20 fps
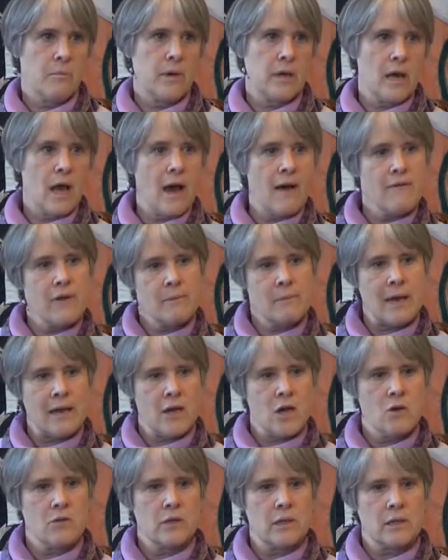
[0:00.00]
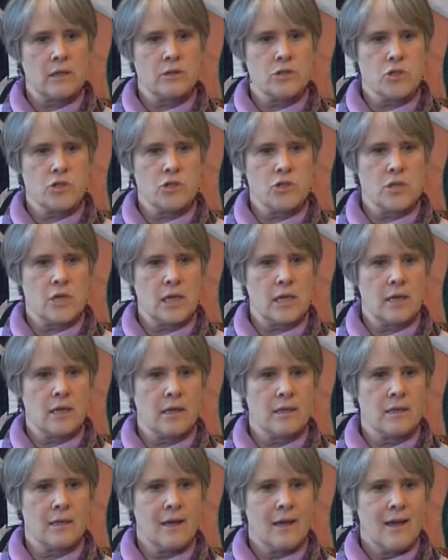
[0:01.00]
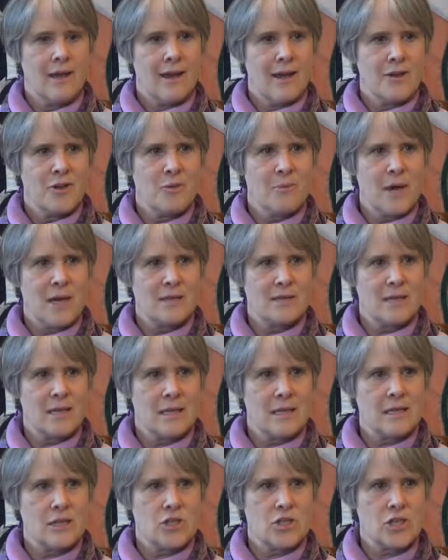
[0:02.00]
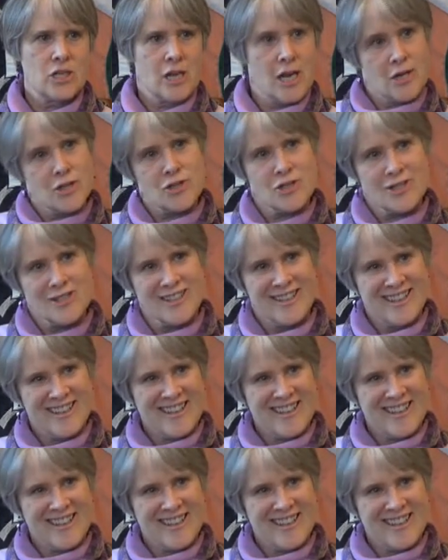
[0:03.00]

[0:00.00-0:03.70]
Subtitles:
but having my own little journey, and you might say initiation,